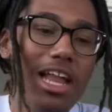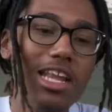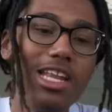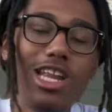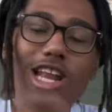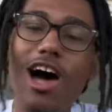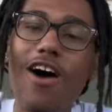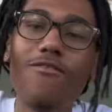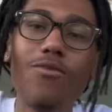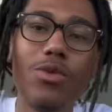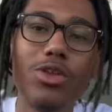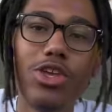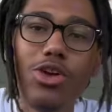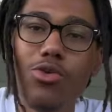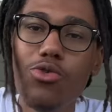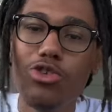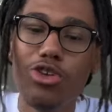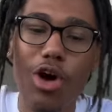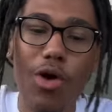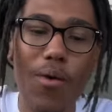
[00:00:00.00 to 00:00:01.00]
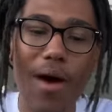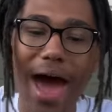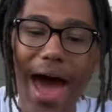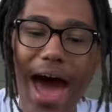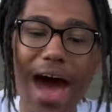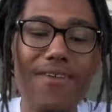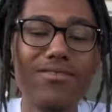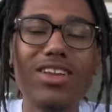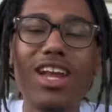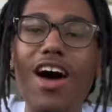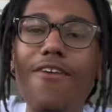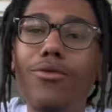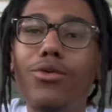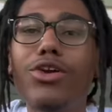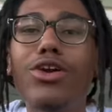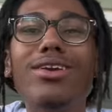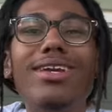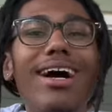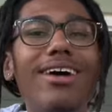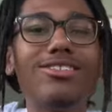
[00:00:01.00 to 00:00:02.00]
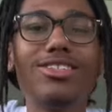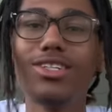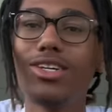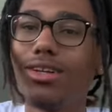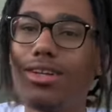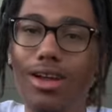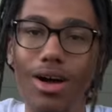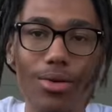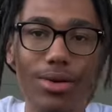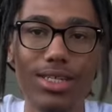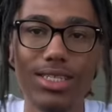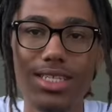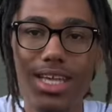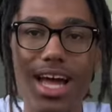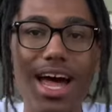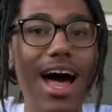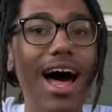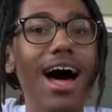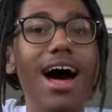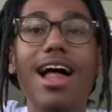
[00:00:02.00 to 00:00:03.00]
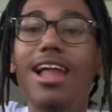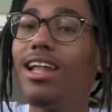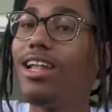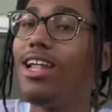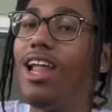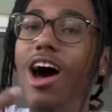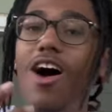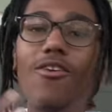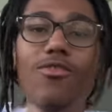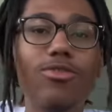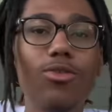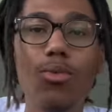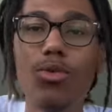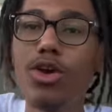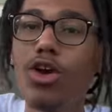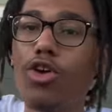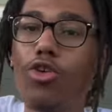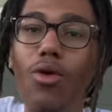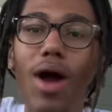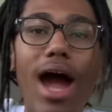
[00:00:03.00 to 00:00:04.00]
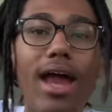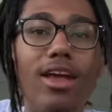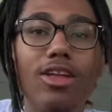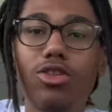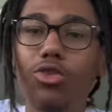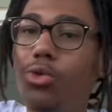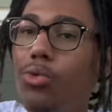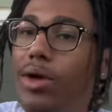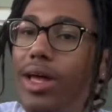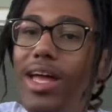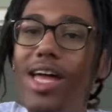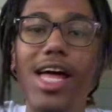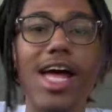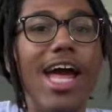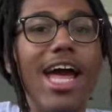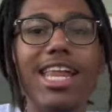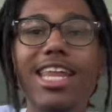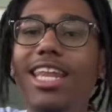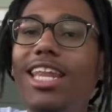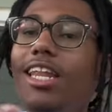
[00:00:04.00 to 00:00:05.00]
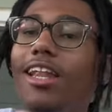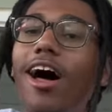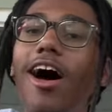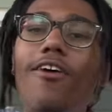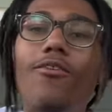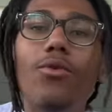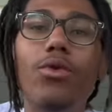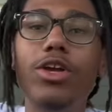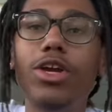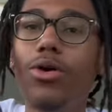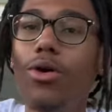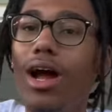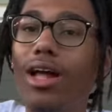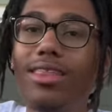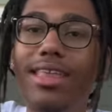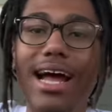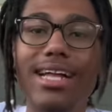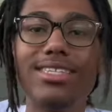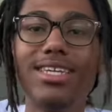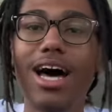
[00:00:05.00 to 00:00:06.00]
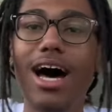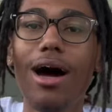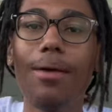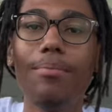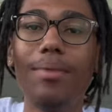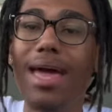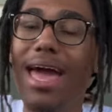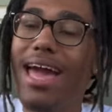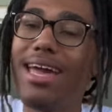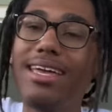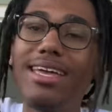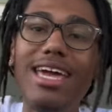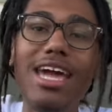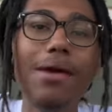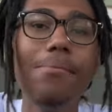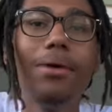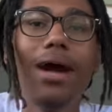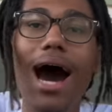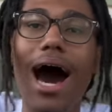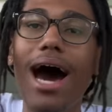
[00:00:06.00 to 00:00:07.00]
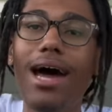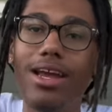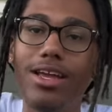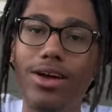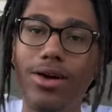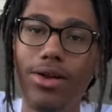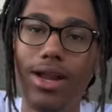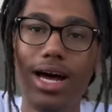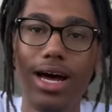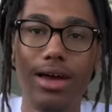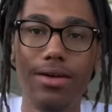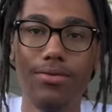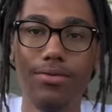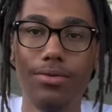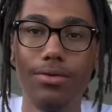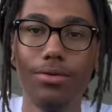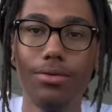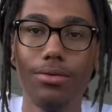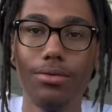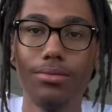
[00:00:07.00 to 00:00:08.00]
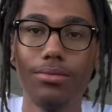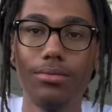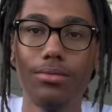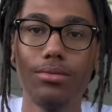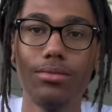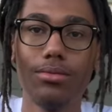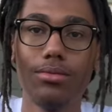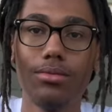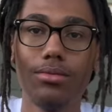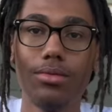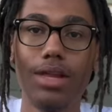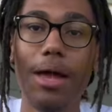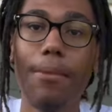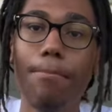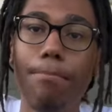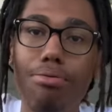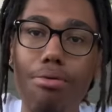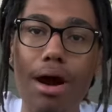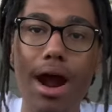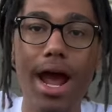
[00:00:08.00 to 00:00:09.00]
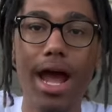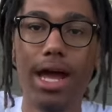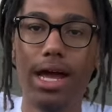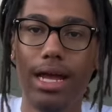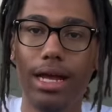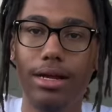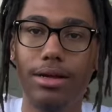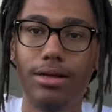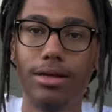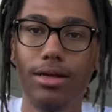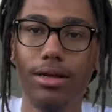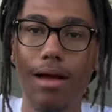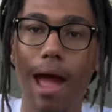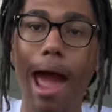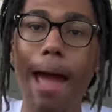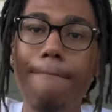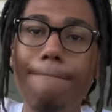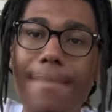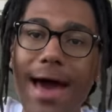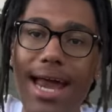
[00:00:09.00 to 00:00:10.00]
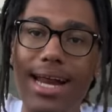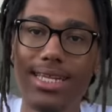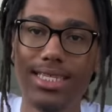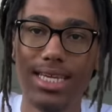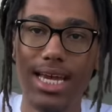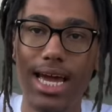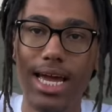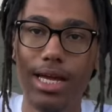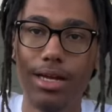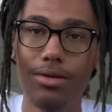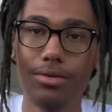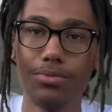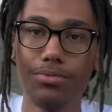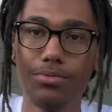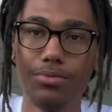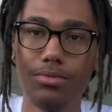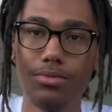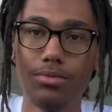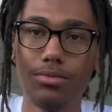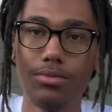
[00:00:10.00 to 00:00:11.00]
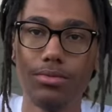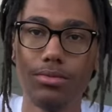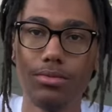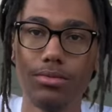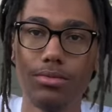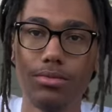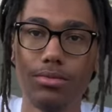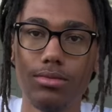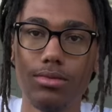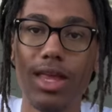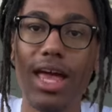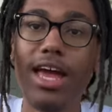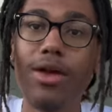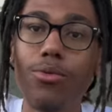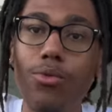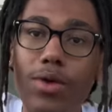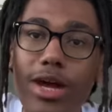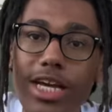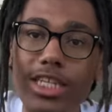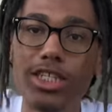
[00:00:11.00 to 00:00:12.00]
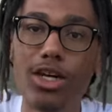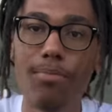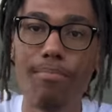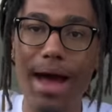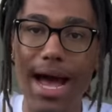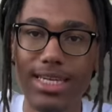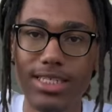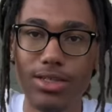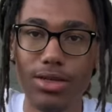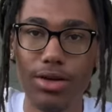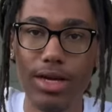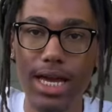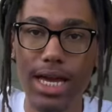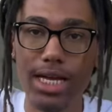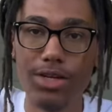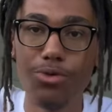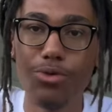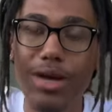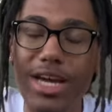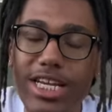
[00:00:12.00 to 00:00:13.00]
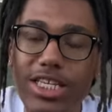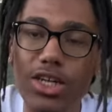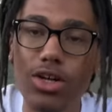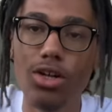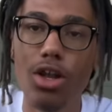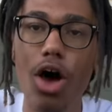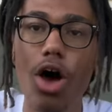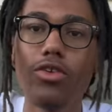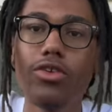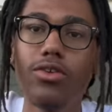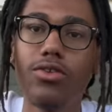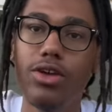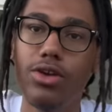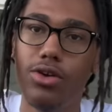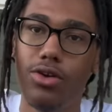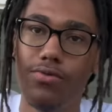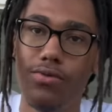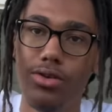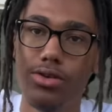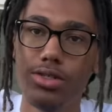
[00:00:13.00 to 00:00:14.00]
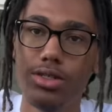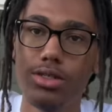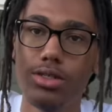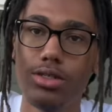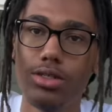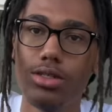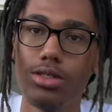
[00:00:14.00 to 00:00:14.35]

Love when you don't have, love when you're down to your lowest. Love when you're grinding through it and love when you're at that top and keep God in your life and pray and meditate and read your master keys, read your laws of the universe.